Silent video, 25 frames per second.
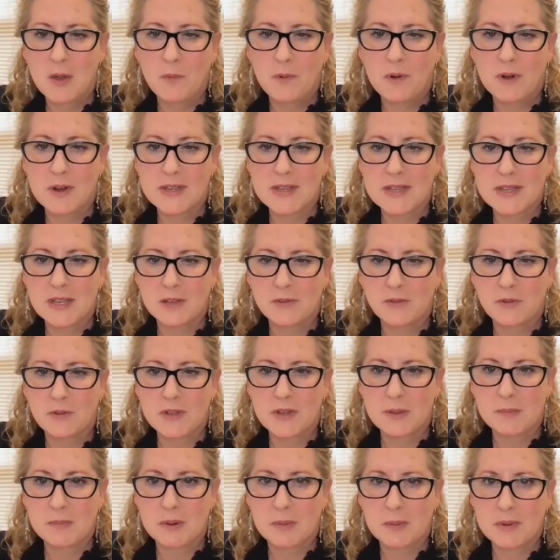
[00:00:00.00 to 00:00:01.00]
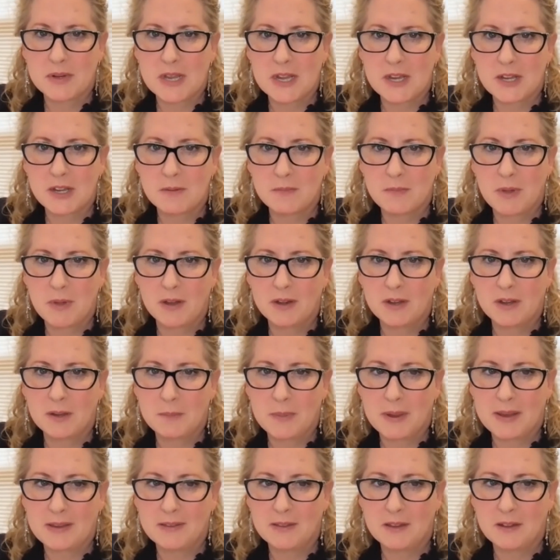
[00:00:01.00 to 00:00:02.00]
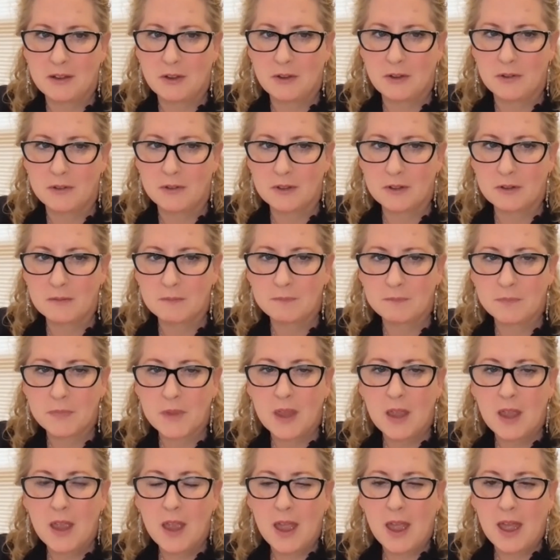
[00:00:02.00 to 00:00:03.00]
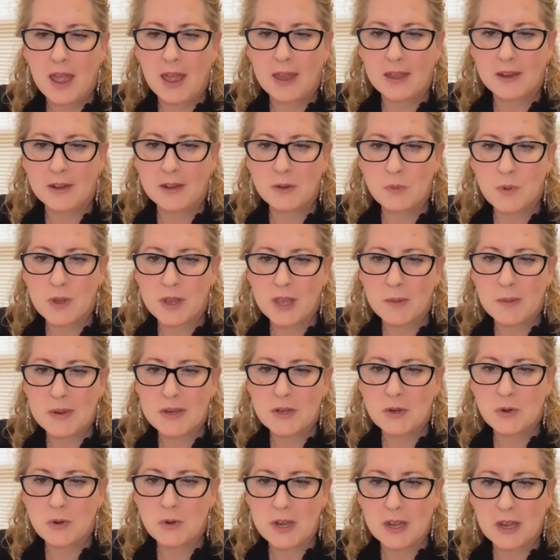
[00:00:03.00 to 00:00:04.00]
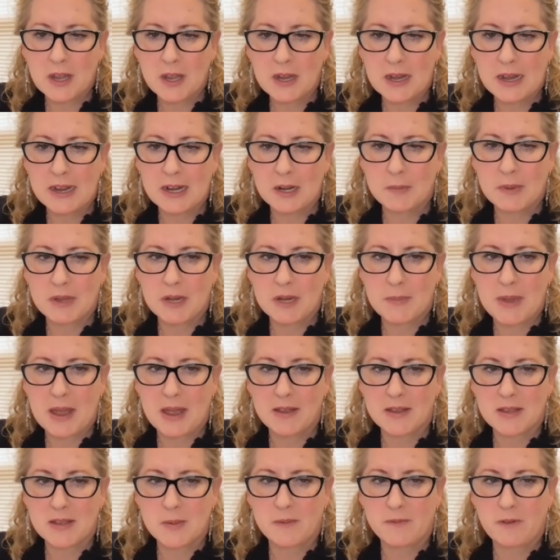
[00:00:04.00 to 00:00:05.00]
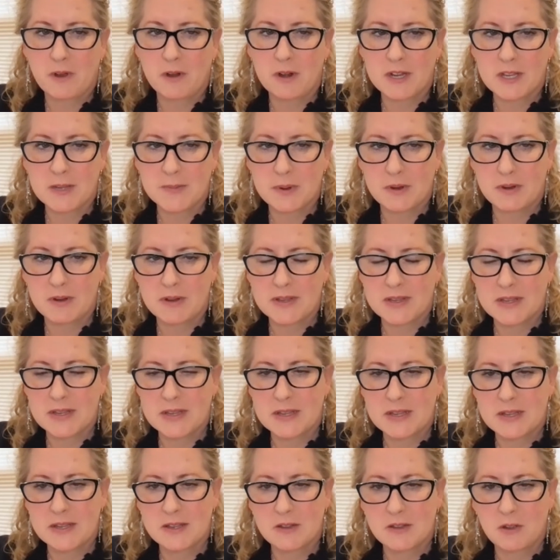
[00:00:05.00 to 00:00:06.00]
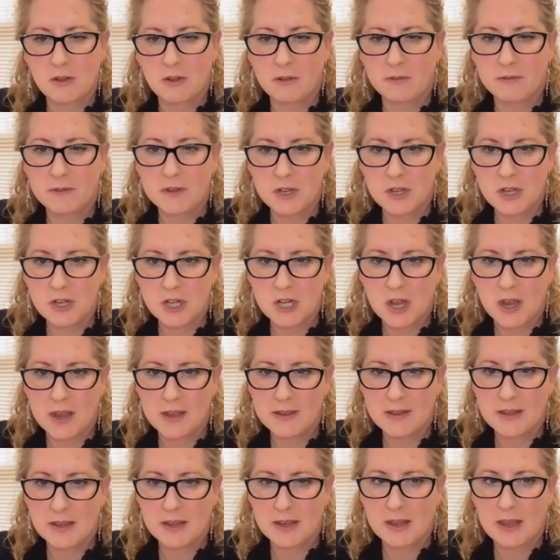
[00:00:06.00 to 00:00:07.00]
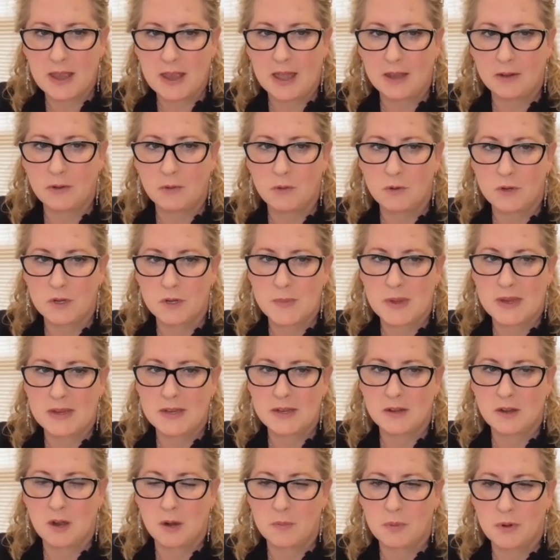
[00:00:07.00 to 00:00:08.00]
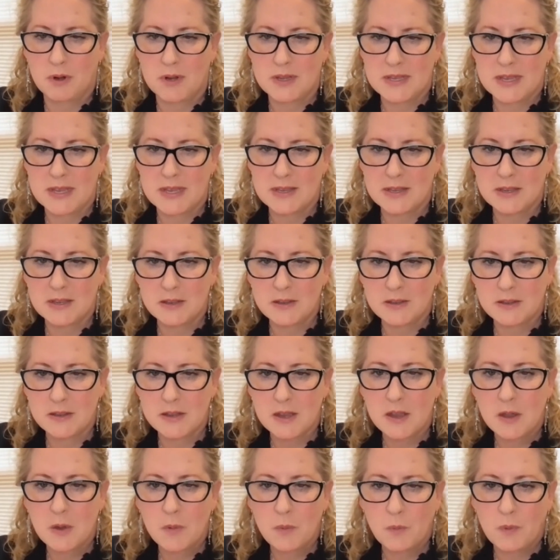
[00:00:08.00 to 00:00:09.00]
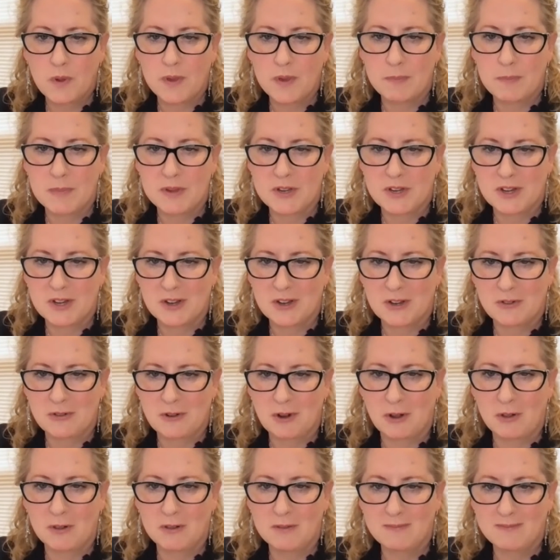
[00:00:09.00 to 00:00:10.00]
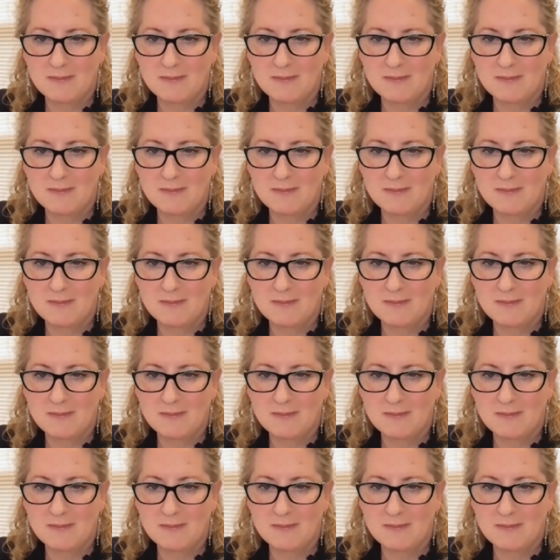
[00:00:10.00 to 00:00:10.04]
We're a Salesforce implementation partner based in Houston. And we're going to be talking a little bit about some of our experiences of digitizing and automating our processes with mission control.